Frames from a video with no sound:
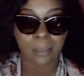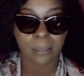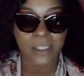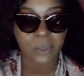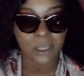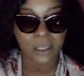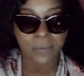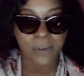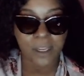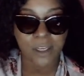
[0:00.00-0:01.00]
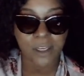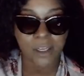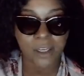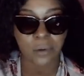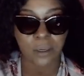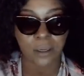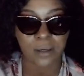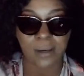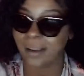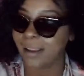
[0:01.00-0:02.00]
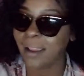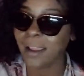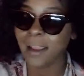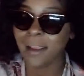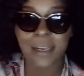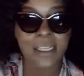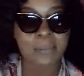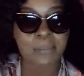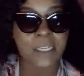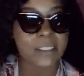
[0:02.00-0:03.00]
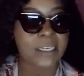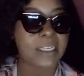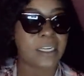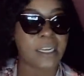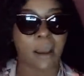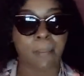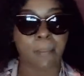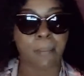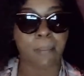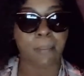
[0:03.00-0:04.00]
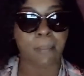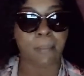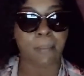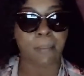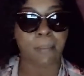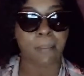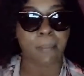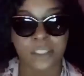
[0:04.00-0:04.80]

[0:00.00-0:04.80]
Bitch, what the fuck is you doing? This bitch thinks she a Miller Lite girl.